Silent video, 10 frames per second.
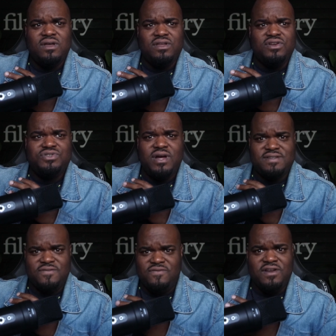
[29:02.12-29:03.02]
you're trying
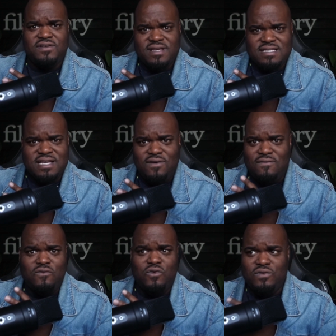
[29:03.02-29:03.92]
to figure this out
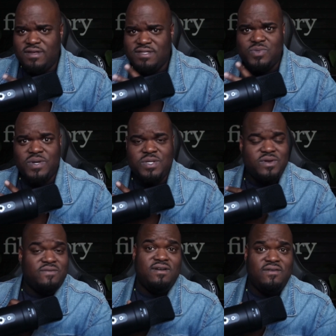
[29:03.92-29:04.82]
for this
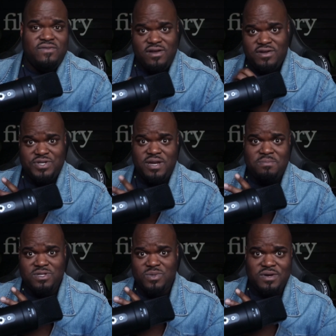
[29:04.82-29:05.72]
2025 year, trying to
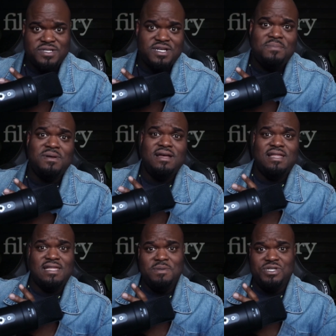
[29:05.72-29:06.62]
build a workshop.
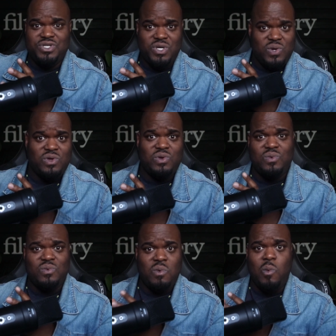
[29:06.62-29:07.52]
Let me show
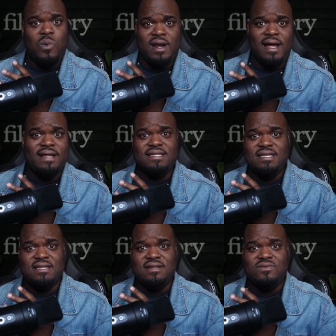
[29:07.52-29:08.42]
you what I
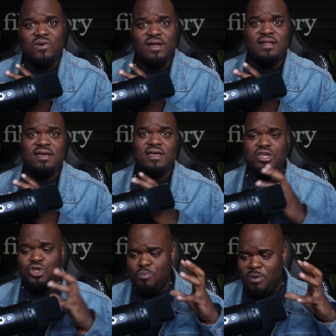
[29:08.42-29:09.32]
did, right?
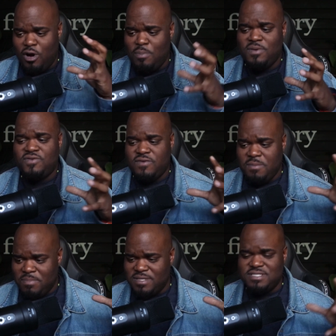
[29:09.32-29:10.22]
You
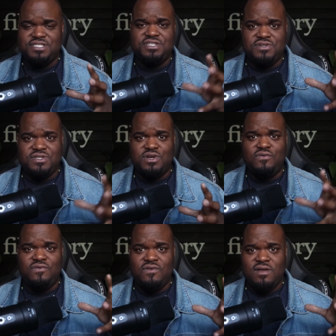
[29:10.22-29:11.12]
purposefully position
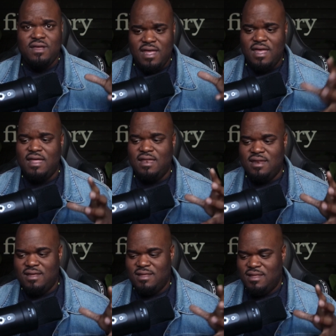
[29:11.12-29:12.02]
yourself
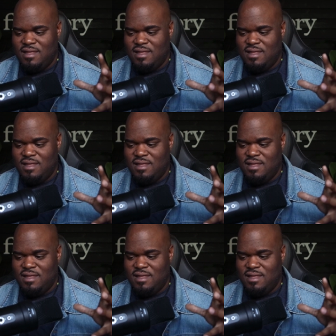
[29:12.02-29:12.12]
in